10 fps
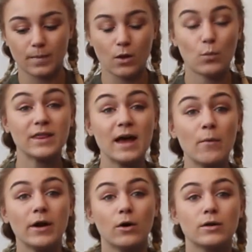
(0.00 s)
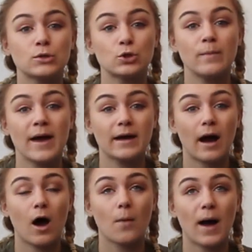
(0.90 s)
We then went on to make
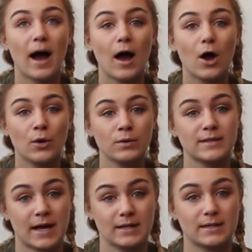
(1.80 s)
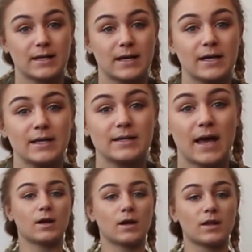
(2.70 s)
up our own dances.
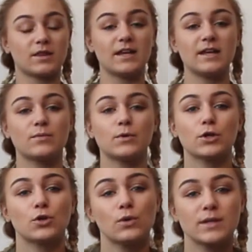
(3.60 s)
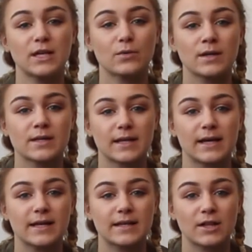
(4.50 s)
These were short
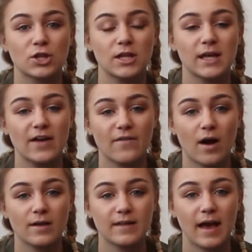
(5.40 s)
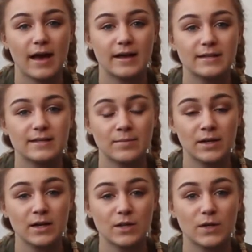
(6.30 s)
sequences and she gave us a
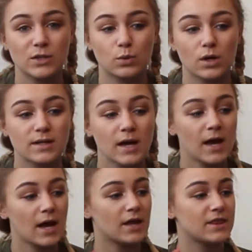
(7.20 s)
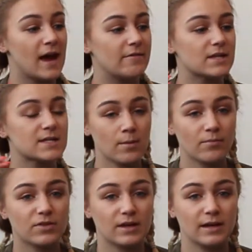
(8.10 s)
stimulus, which was there is
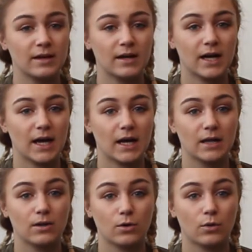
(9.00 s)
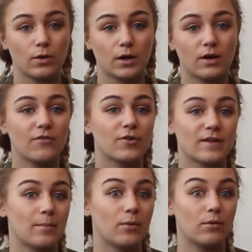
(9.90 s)
something in the corner, for
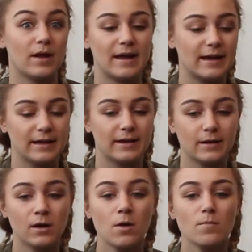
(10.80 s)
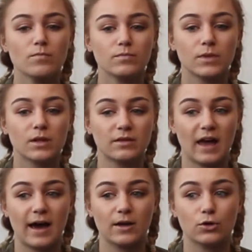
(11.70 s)
example an alien,
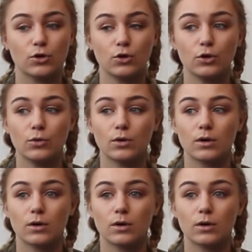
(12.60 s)
that you